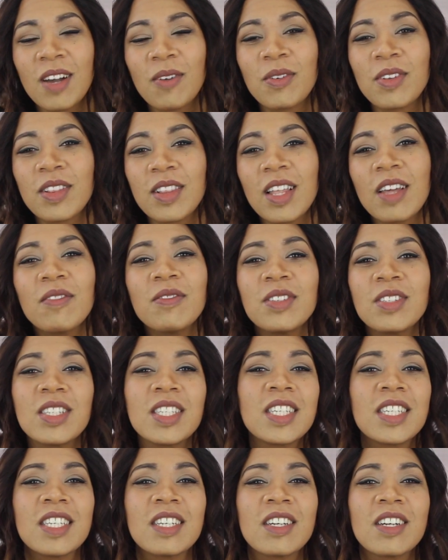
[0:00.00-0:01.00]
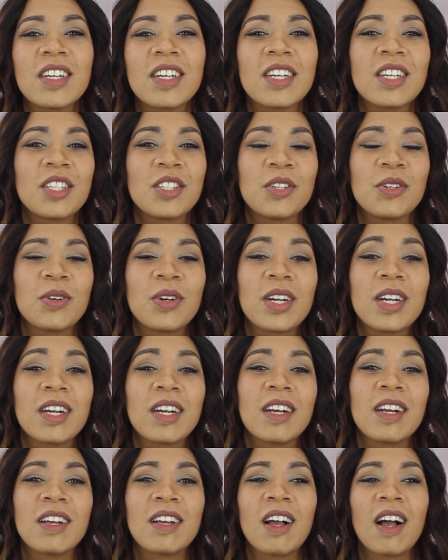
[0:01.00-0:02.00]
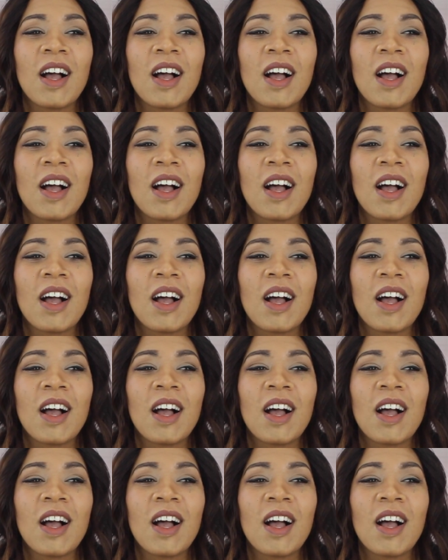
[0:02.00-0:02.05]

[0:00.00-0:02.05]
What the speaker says: I would love to hear your